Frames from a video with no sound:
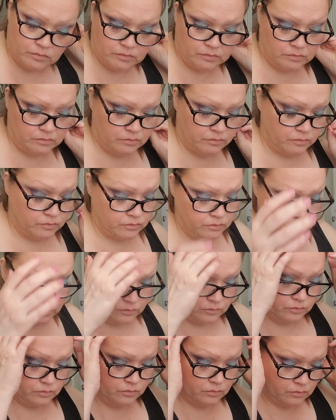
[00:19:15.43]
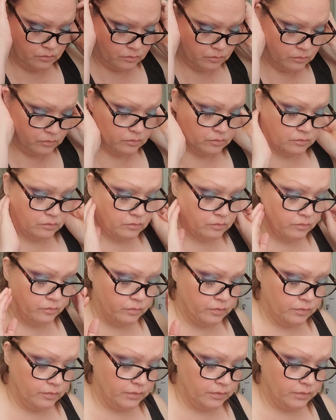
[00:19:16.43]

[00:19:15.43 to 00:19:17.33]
No one is speaking in this clip.